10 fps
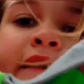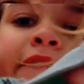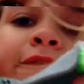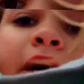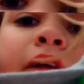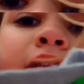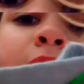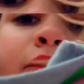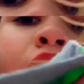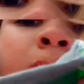The felt
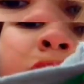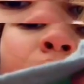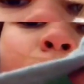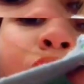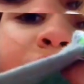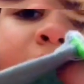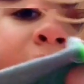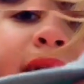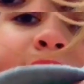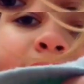absorbs the water
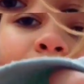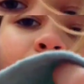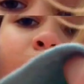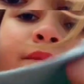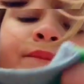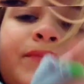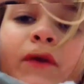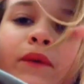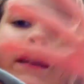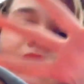in here
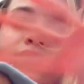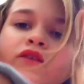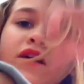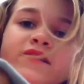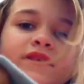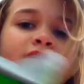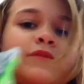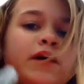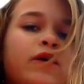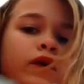when it tries to
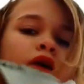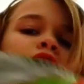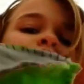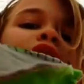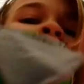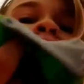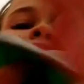spray all over you.